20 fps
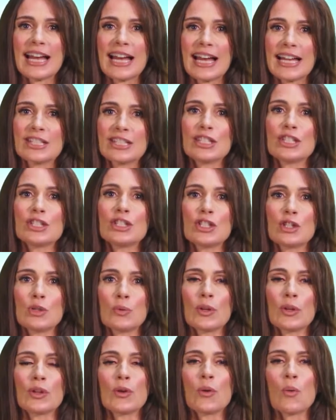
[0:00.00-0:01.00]
had to do
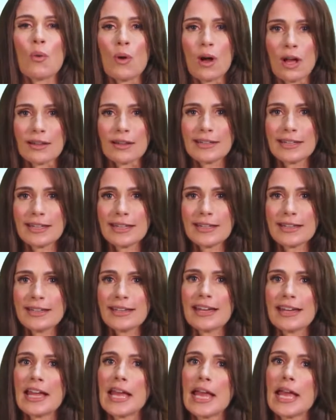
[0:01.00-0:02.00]
with quality
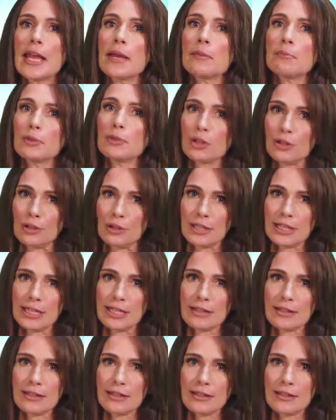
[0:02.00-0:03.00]
and
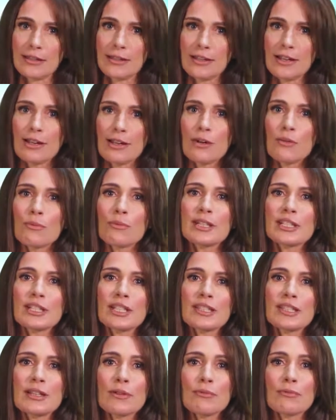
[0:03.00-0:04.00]
purity, which
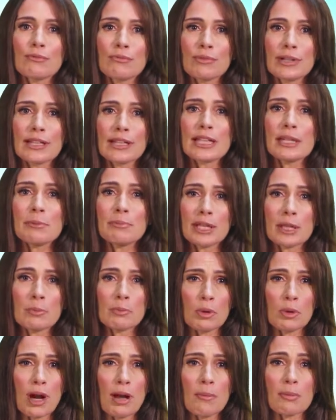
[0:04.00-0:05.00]
is a really
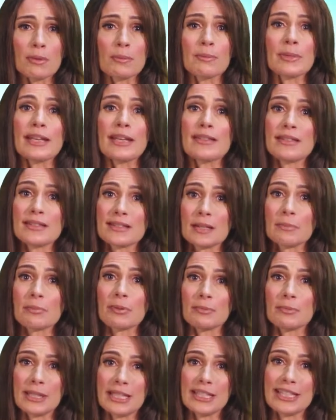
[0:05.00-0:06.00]
big problem in the
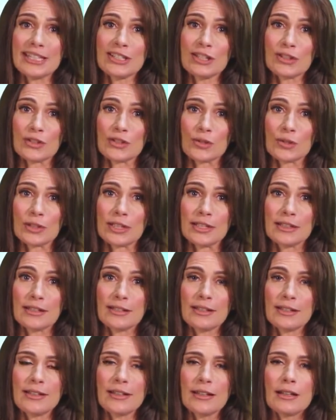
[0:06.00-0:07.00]
supplement industry.
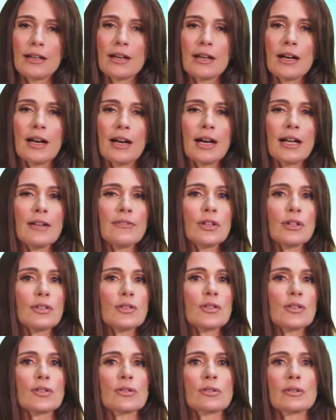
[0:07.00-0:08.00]
I've
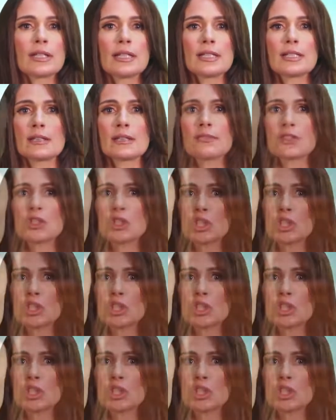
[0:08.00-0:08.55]
heard stories of